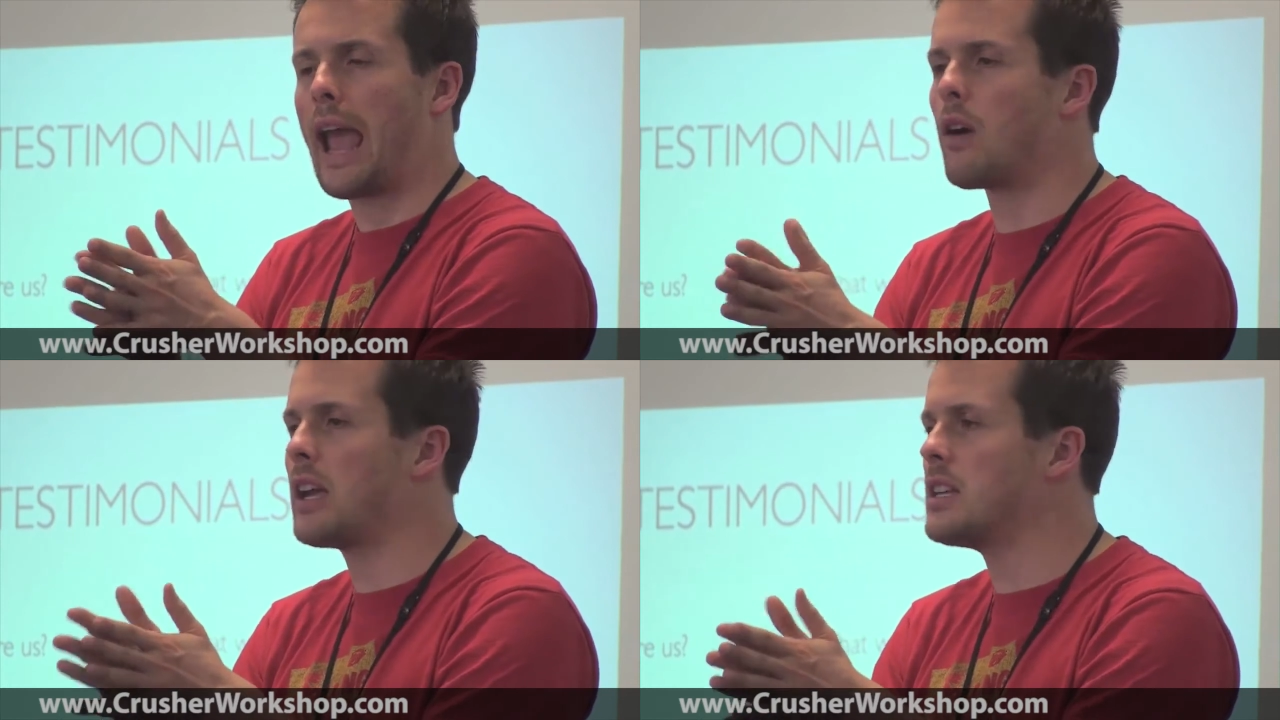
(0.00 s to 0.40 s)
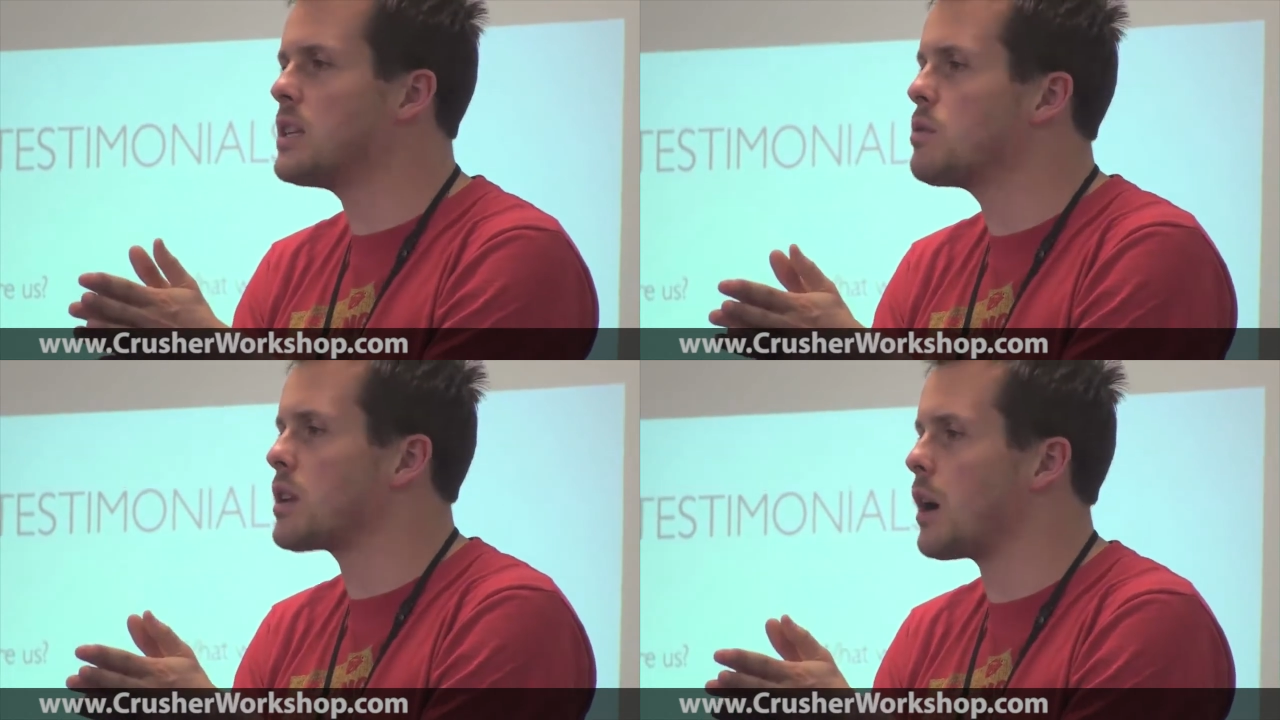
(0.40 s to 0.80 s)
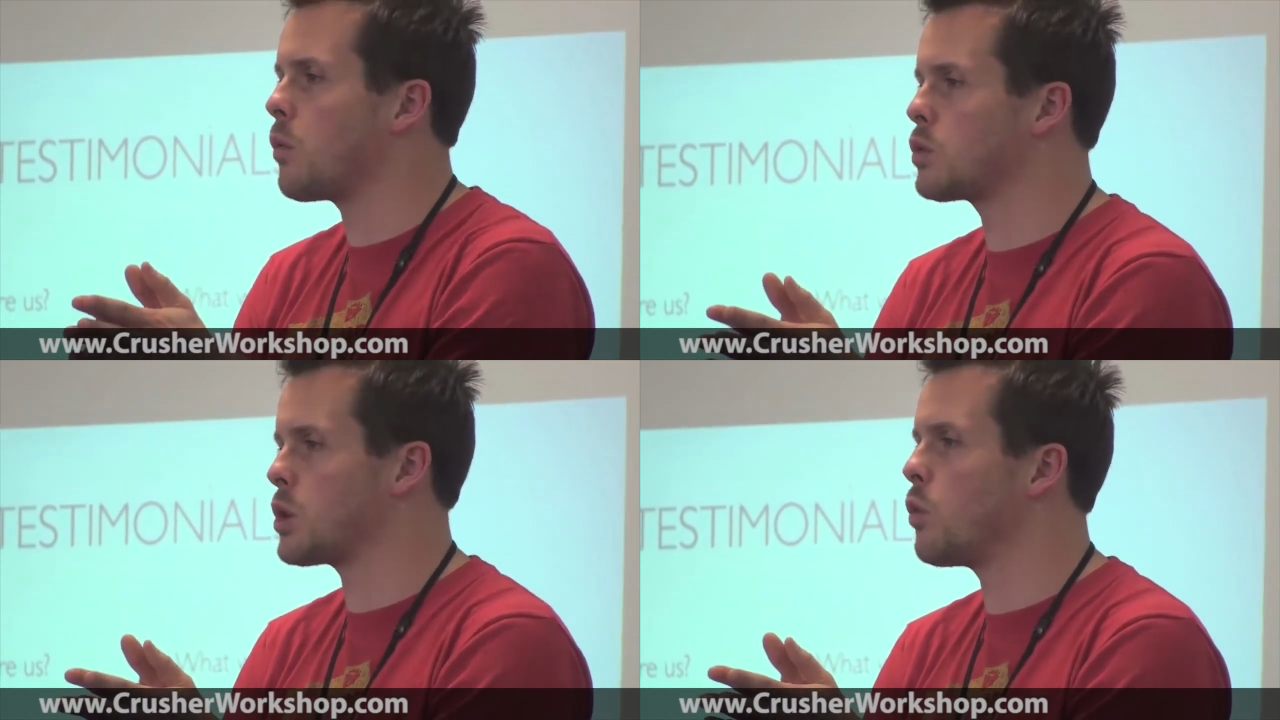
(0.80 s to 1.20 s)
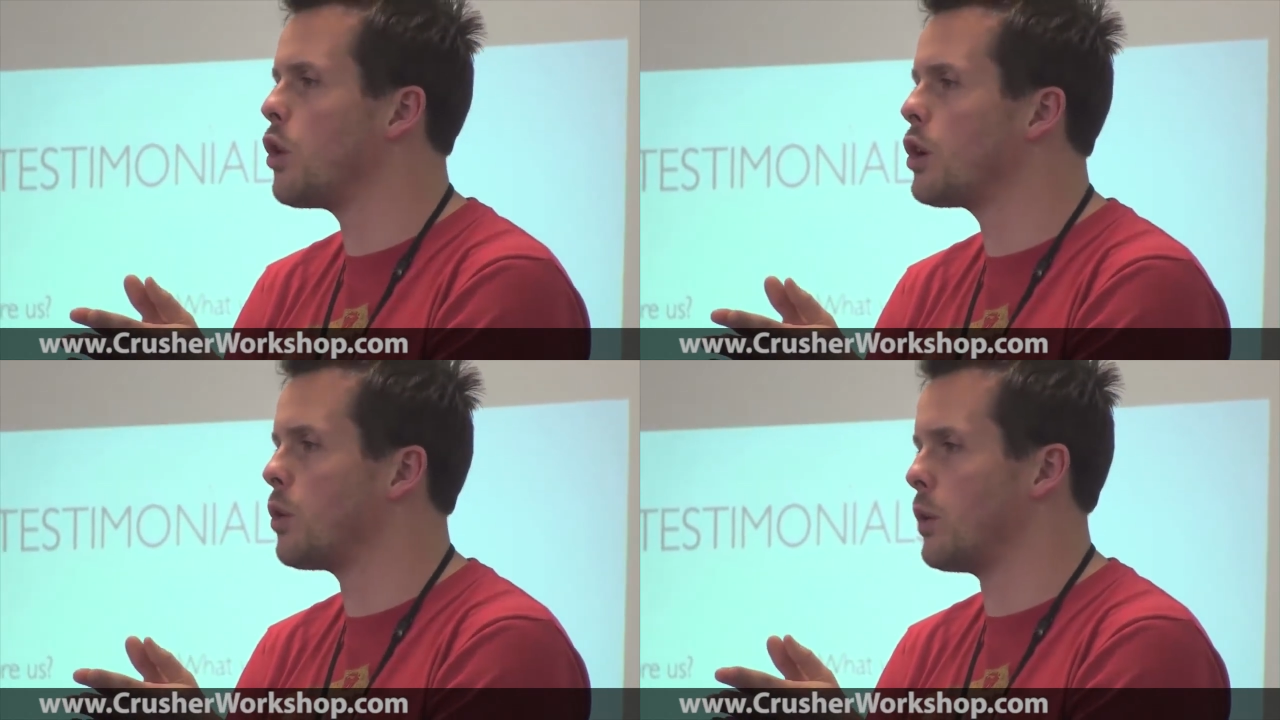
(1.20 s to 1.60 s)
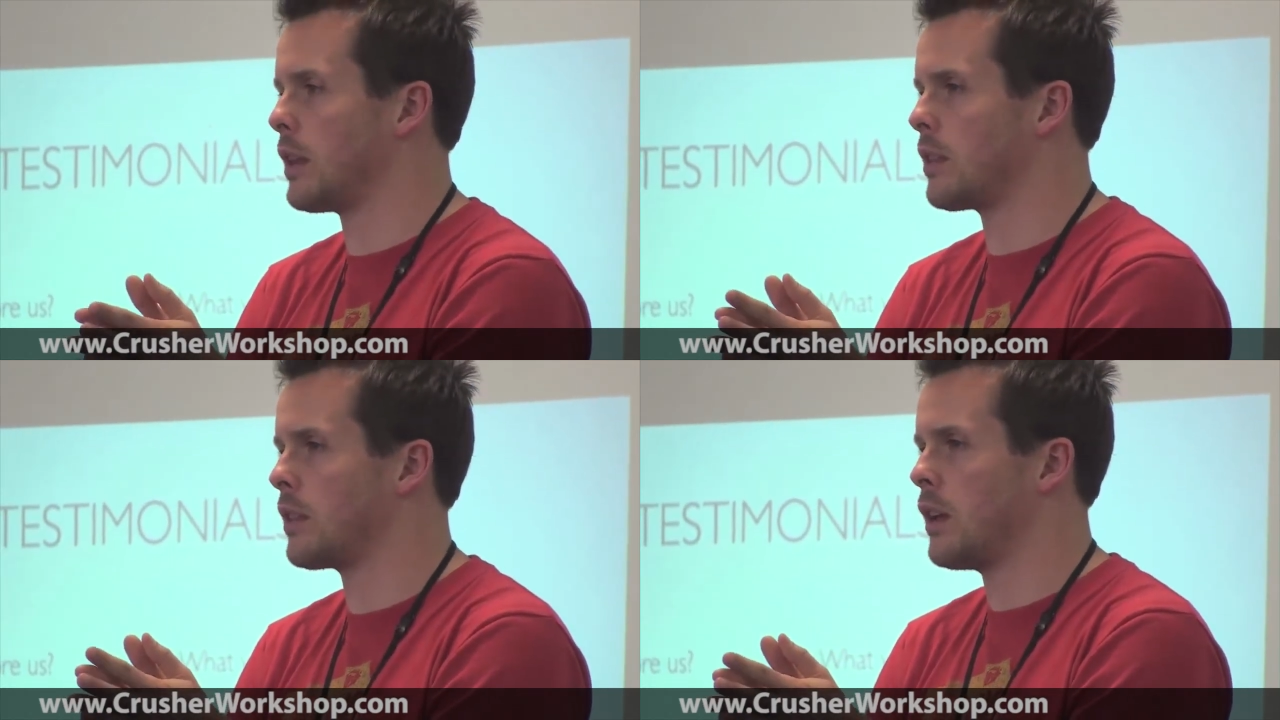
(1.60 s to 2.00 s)
how easy was I to work
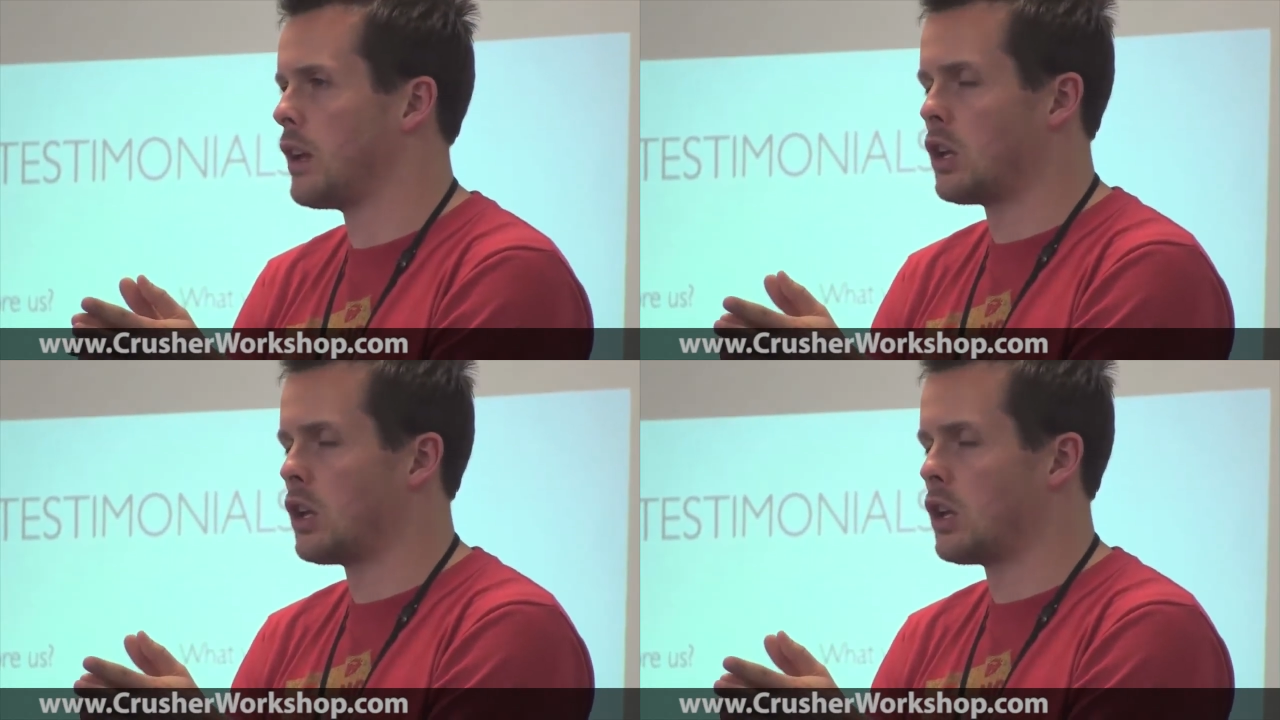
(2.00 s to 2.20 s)
with?